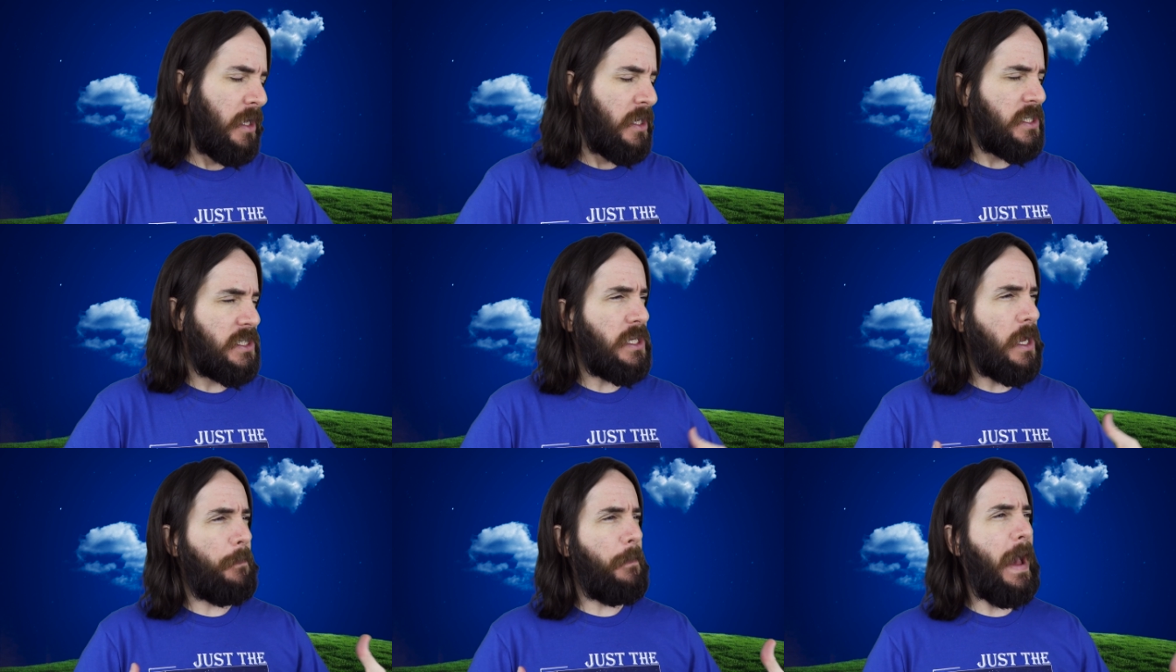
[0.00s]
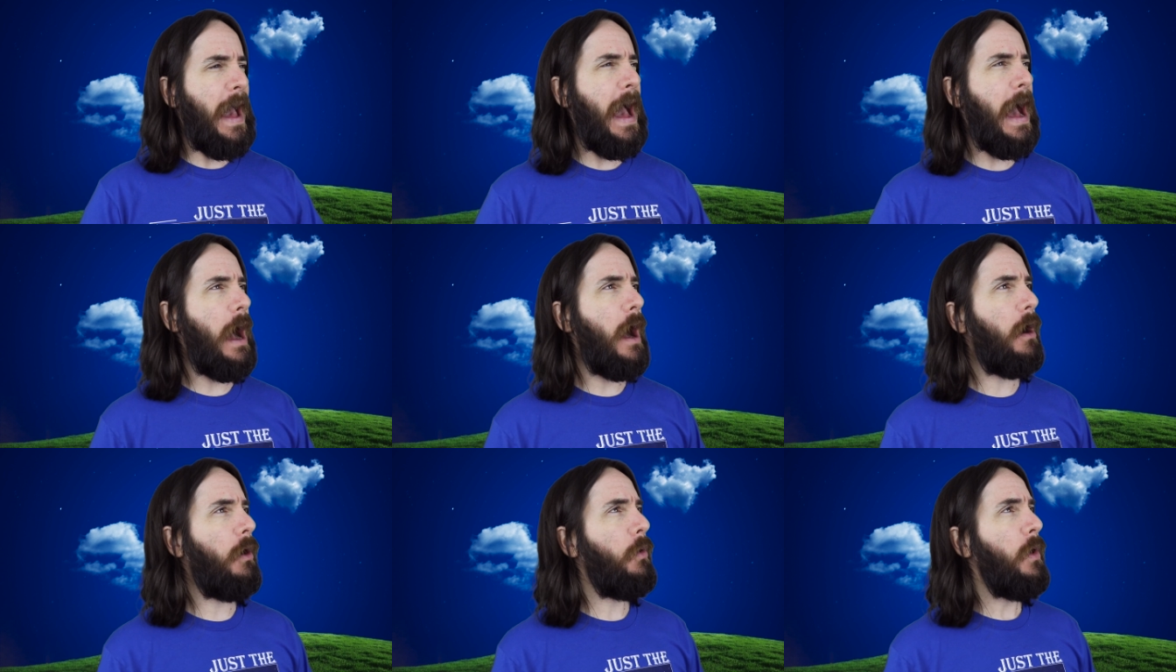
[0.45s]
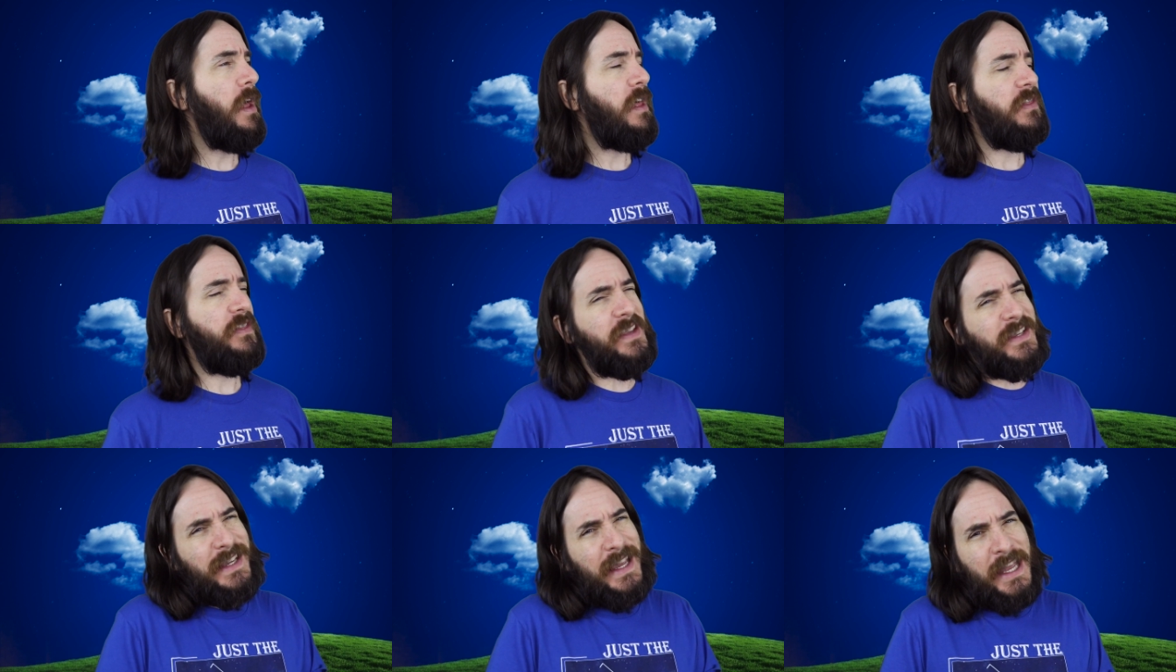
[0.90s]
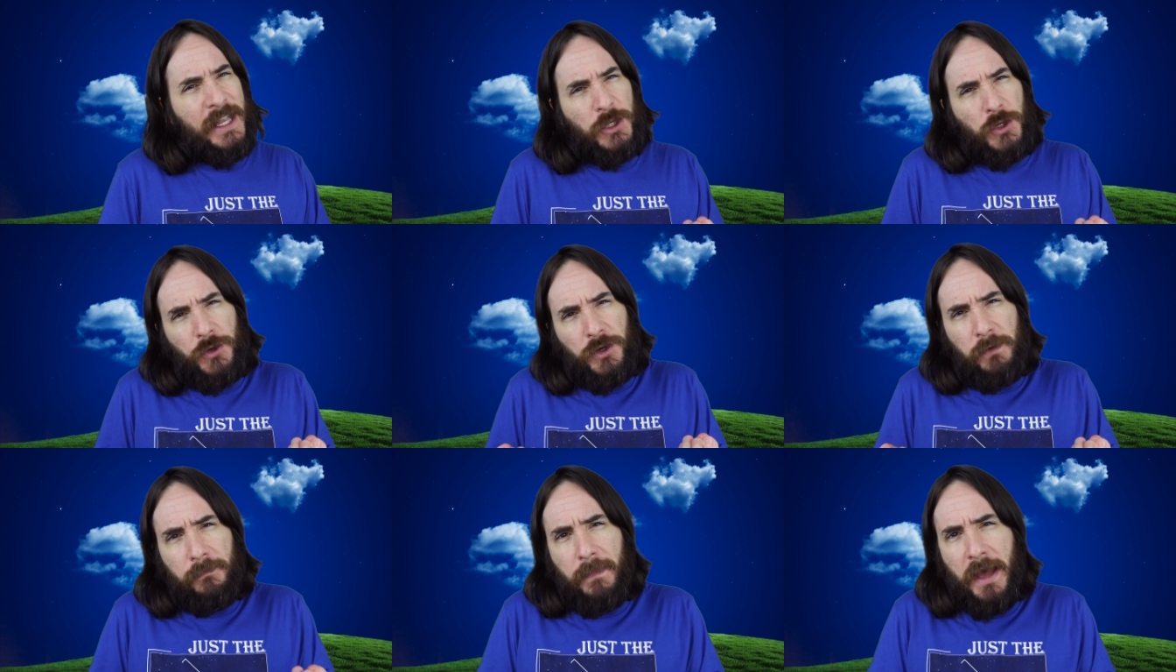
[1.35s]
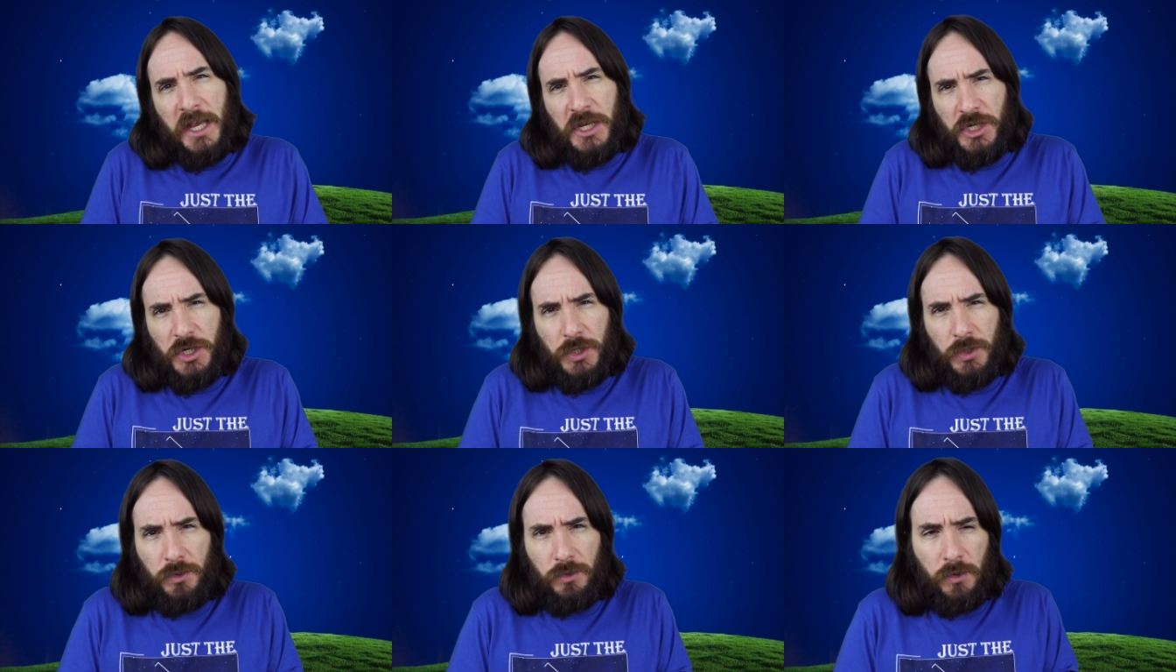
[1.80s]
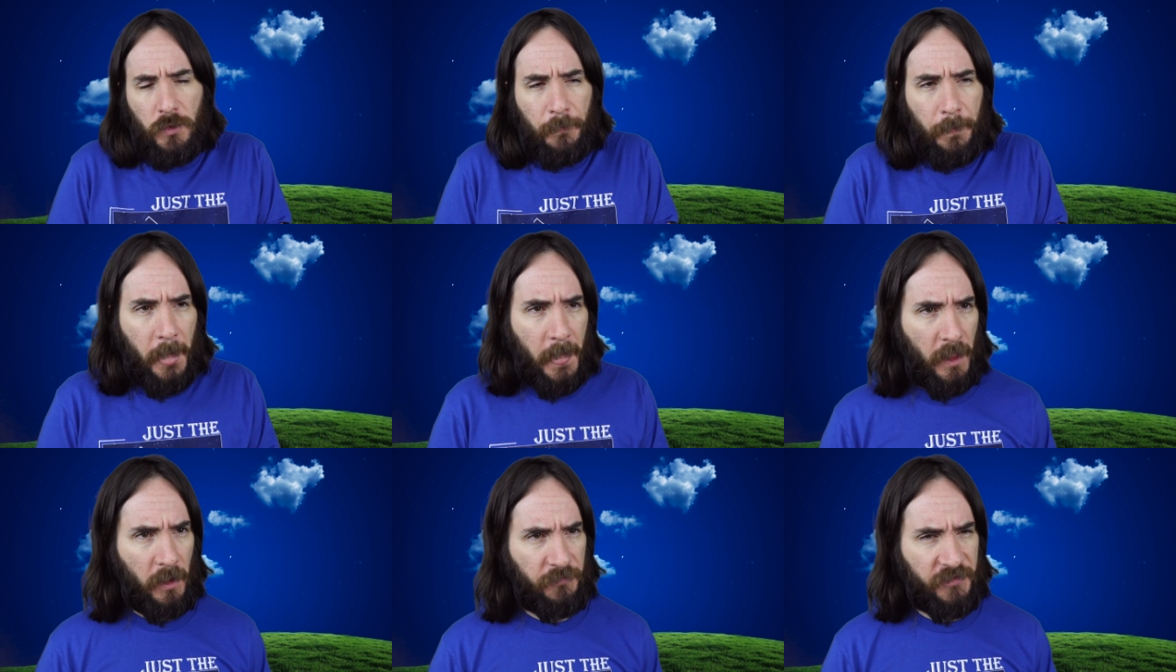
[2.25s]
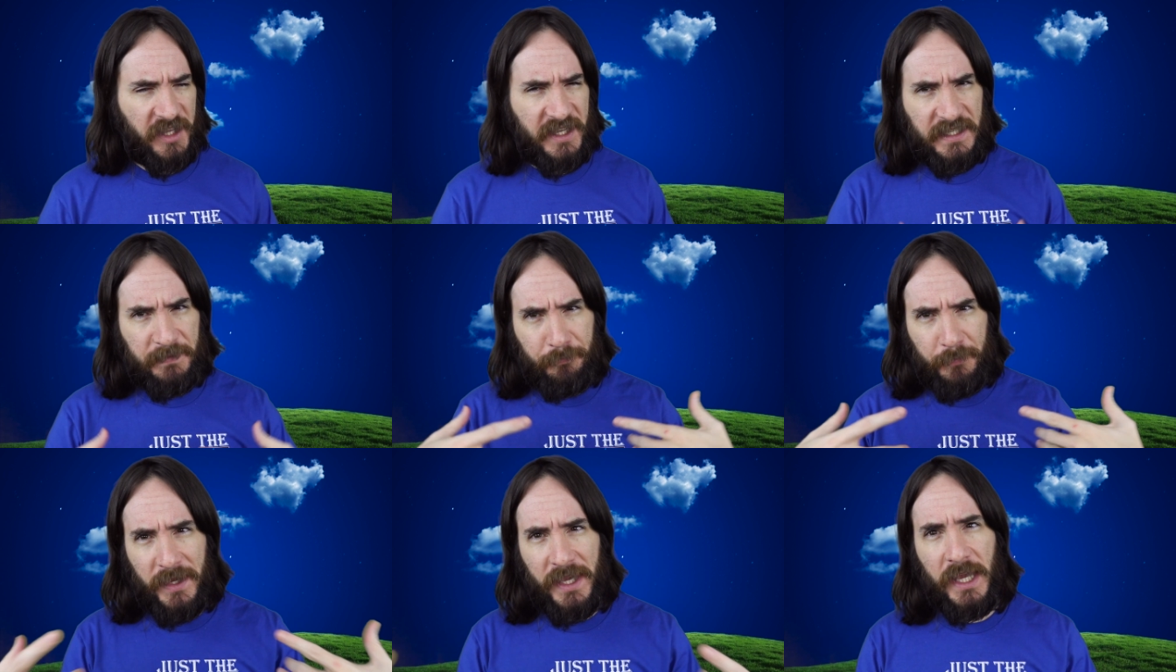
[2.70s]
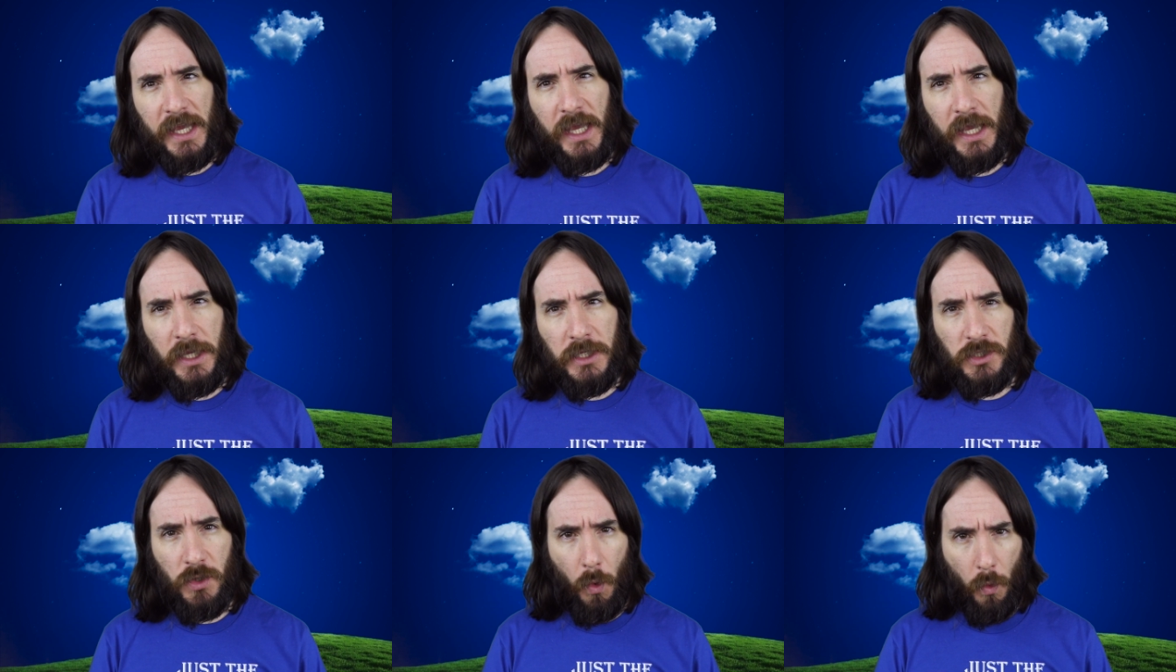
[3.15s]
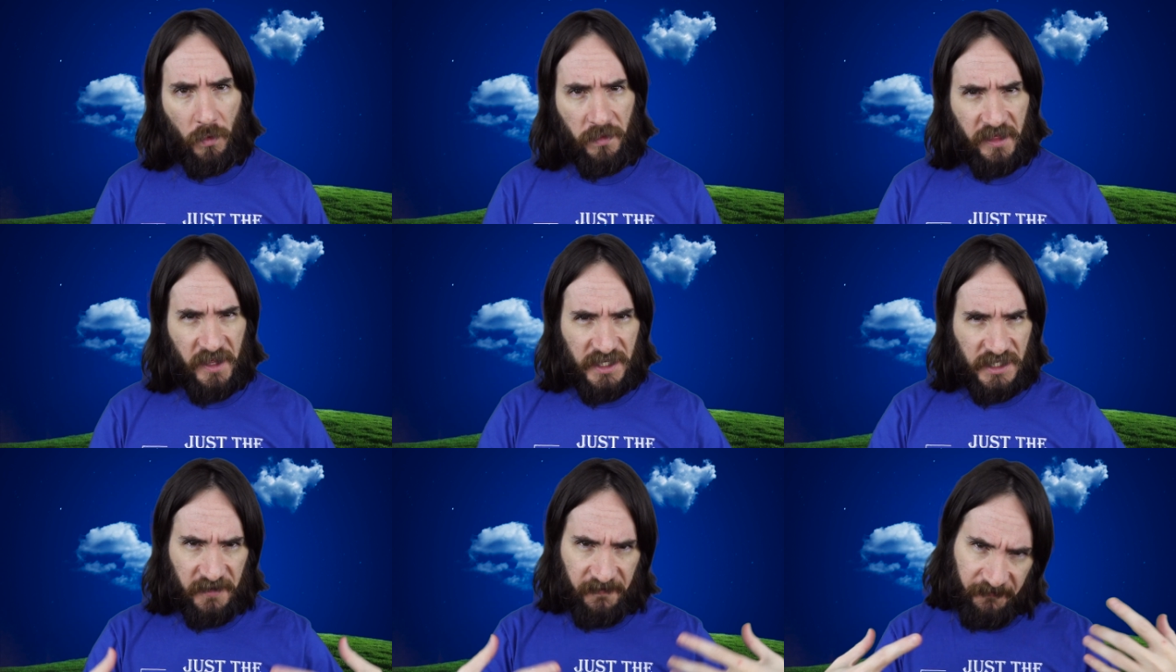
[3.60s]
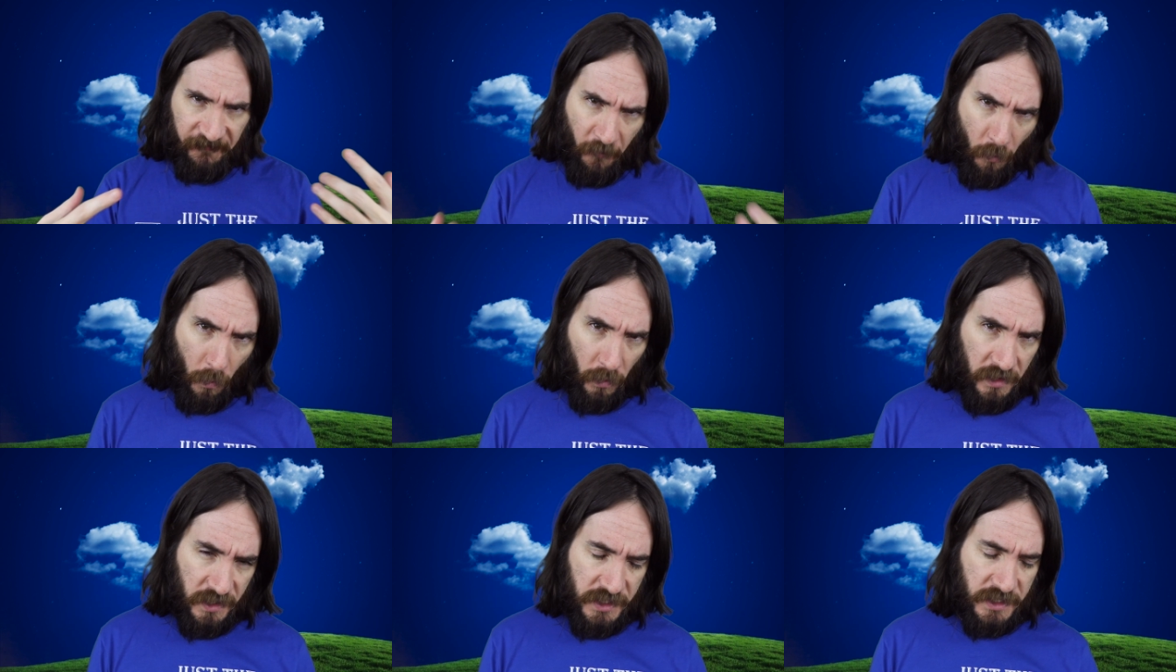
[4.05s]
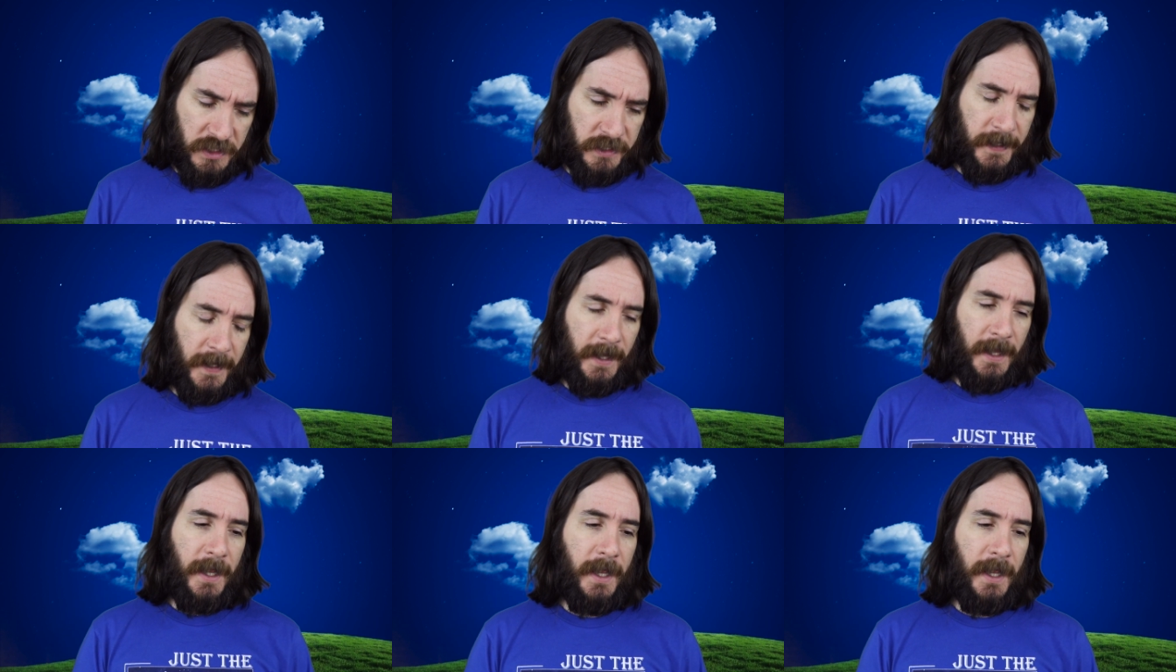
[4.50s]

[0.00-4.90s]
somehow this interdimensional, these beings or this force,